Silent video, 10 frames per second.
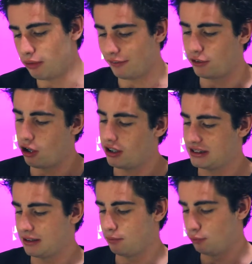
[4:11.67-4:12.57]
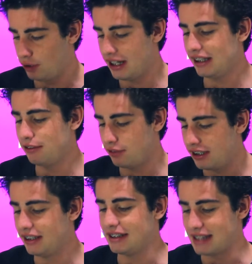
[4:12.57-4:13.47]
we've got some really,
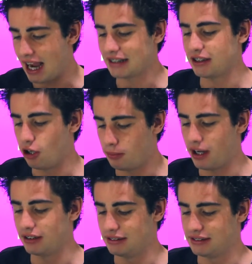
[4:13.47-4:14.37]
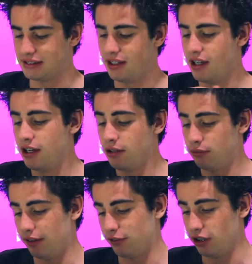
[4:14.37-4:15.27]
really tactile buttons.
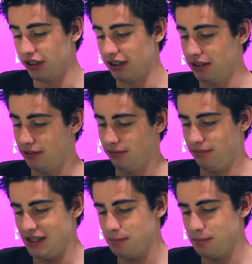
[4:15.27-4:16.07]
We've got this